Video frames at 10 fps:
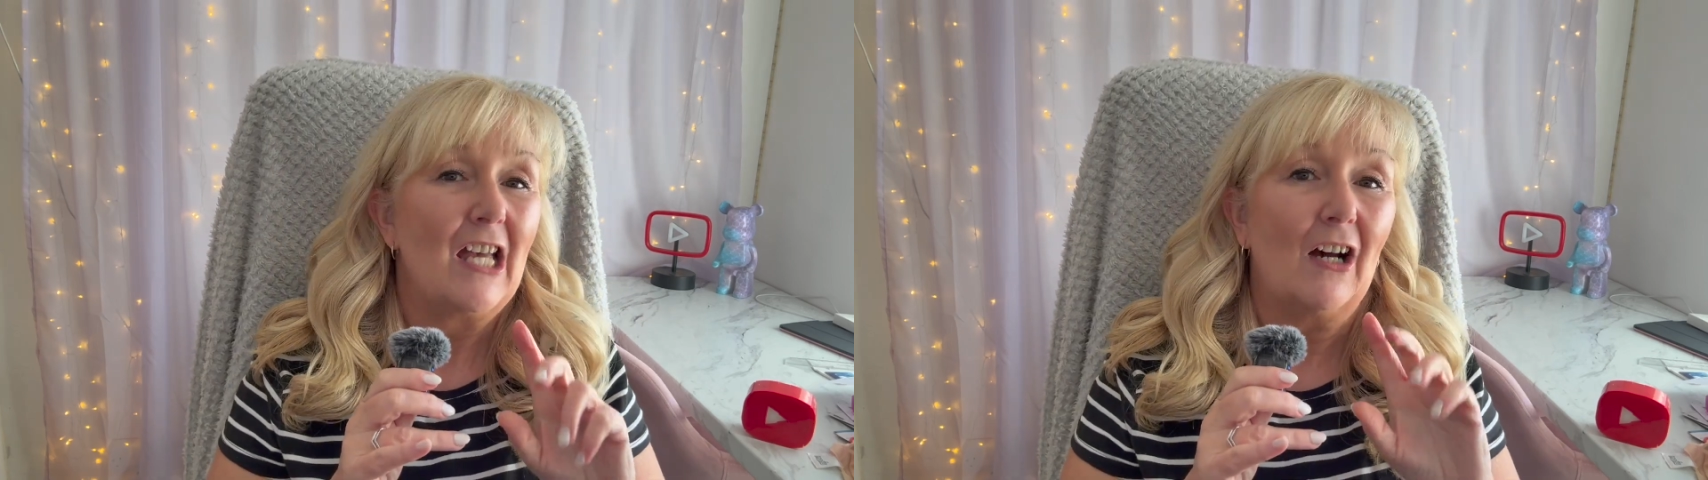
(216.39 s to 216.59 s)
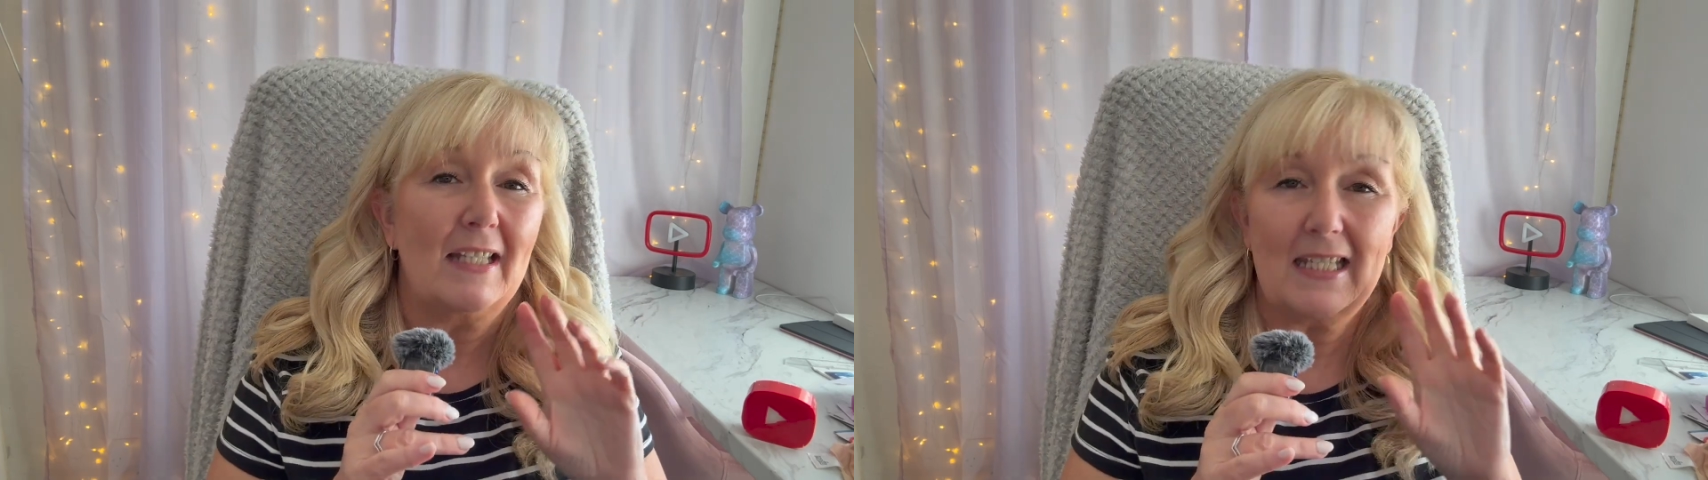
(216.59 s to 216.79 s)

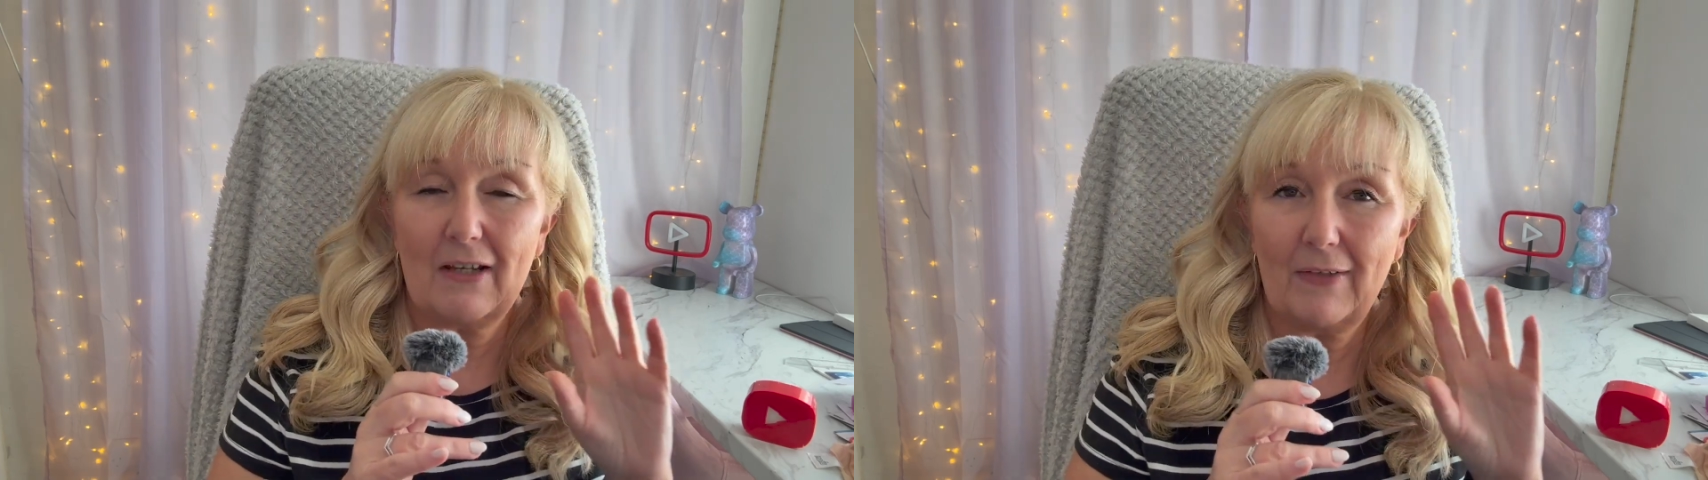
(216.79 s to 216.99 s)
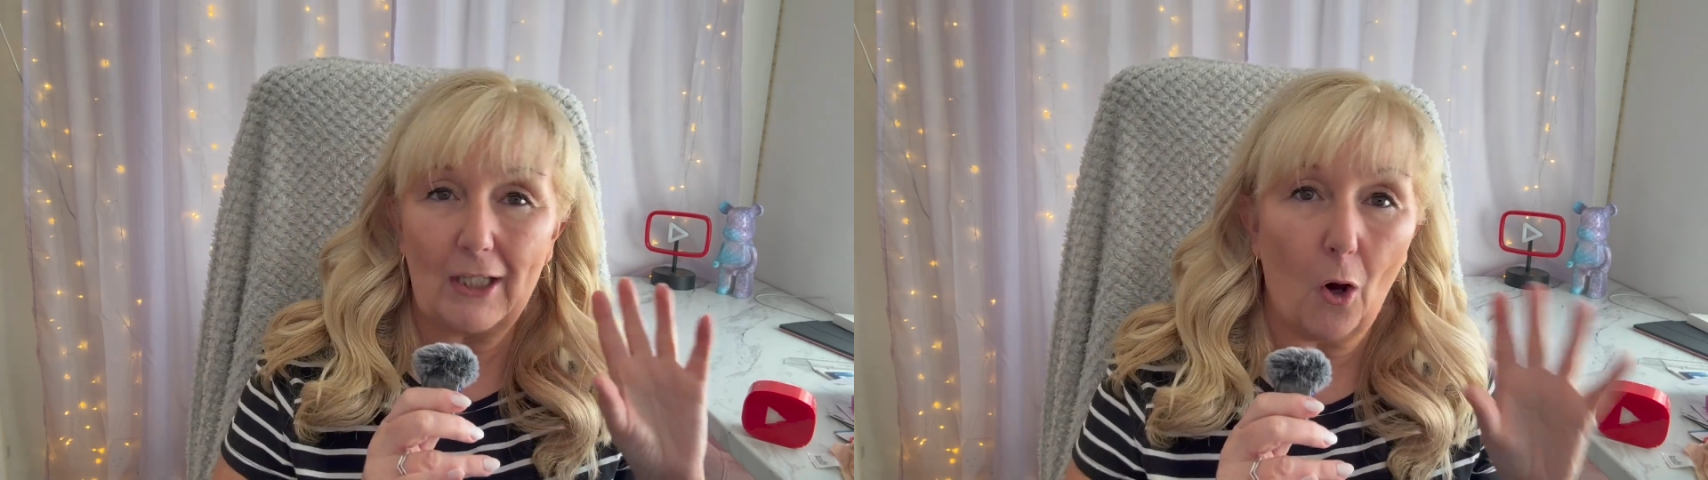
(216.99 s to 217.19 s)
I didn't have
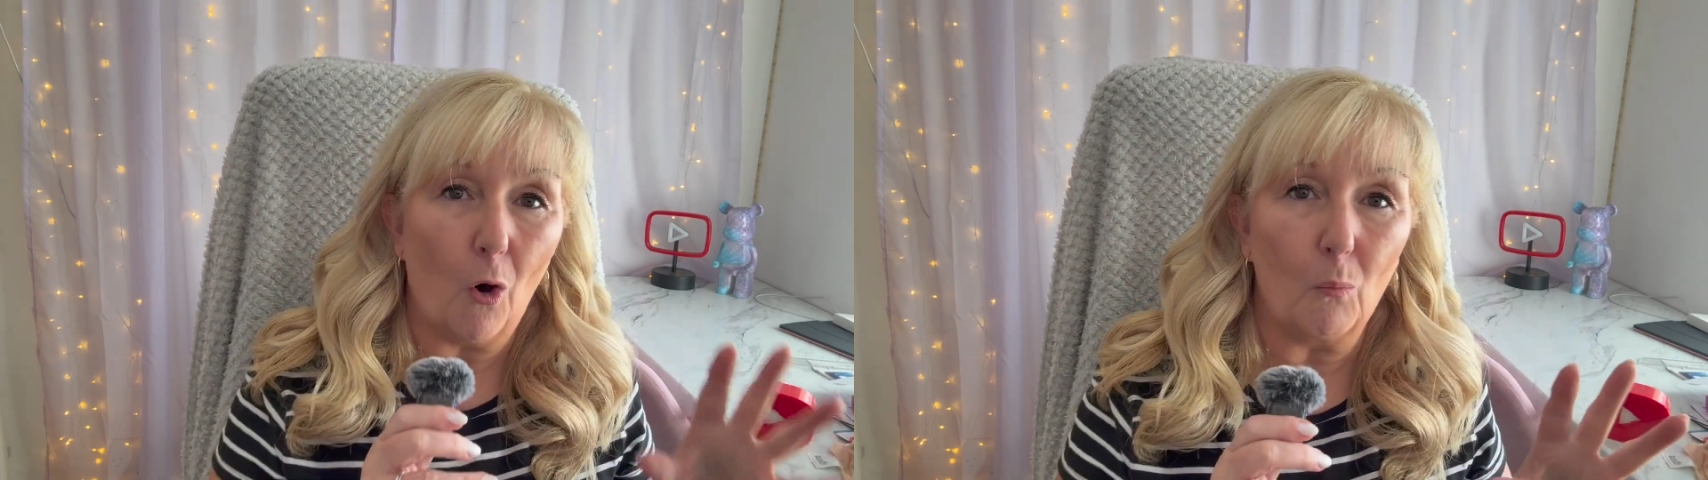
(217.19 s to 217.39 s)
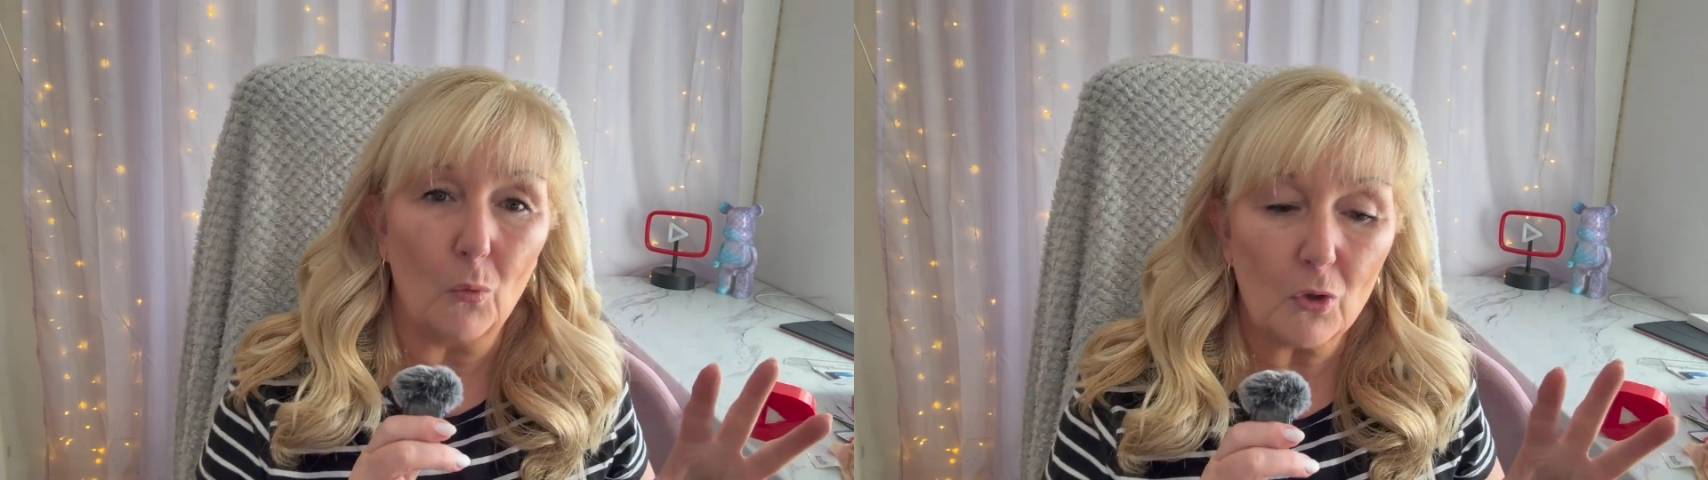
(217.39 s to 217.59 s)
any
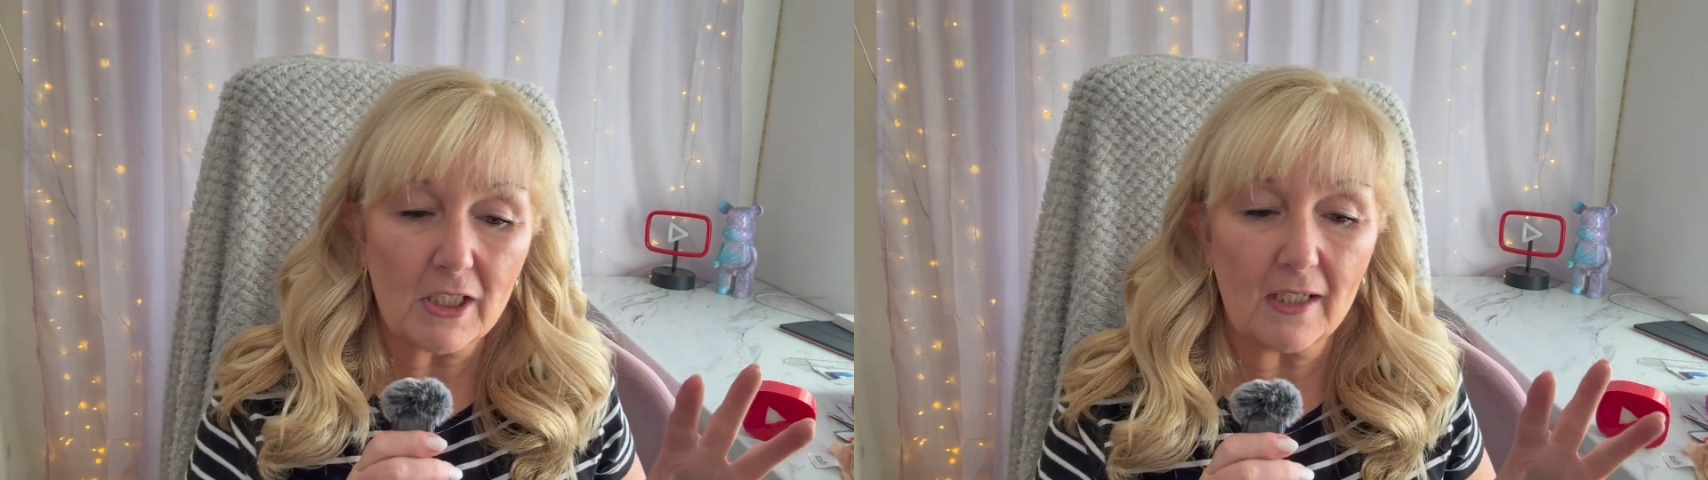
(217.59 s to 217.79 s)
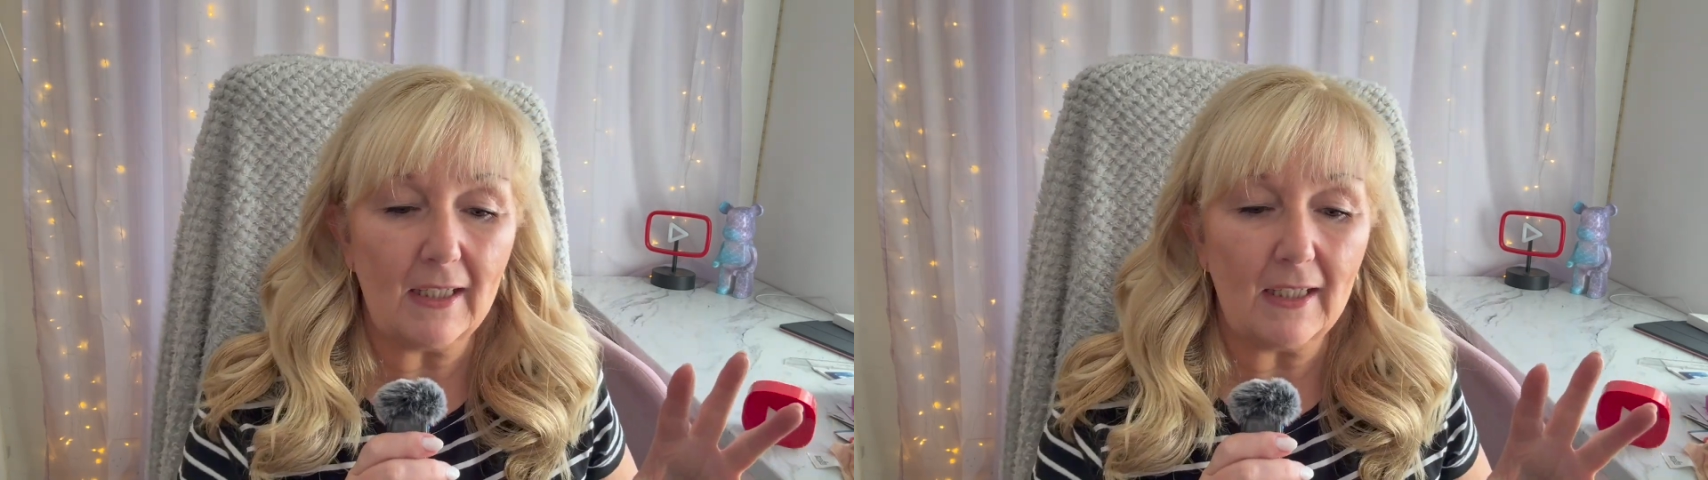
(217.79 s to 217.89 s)
hot water